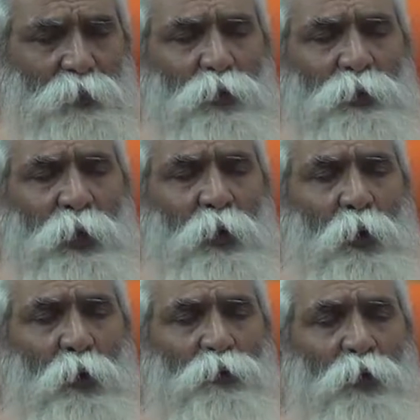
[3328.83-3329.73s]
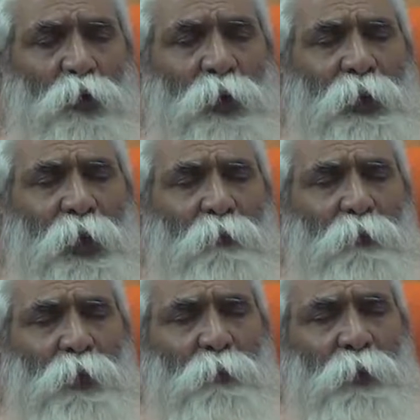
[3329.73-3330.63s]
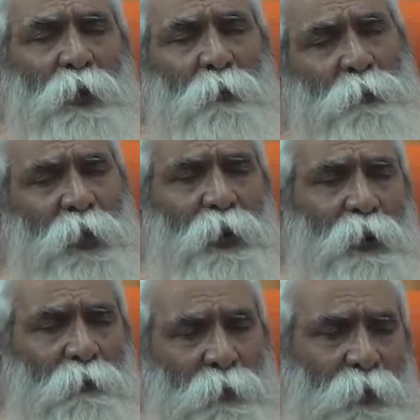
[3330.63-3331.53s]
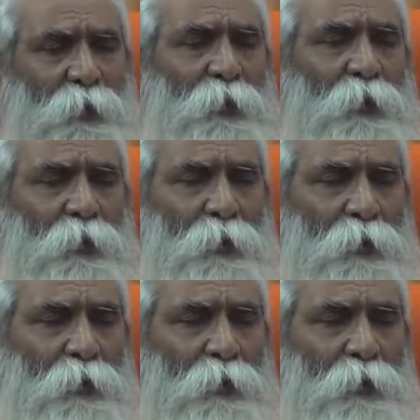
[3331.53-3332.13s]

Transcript: So the ozone layer will be repaired again,